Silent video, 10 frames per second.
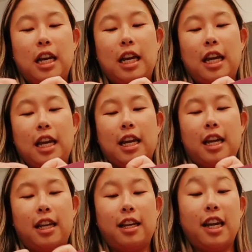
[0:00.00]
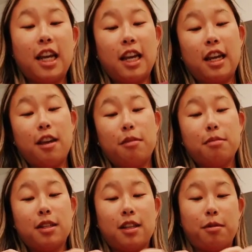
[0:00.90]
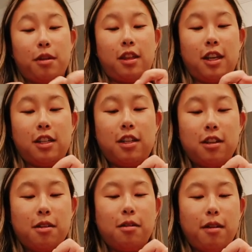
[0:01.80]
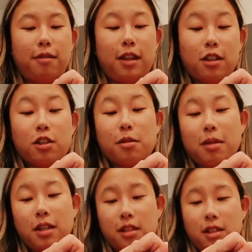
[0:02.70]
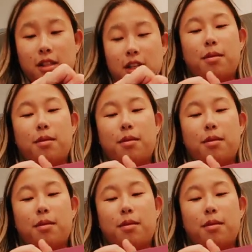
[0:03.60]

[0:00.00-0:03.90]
and names and what they do of the instruments.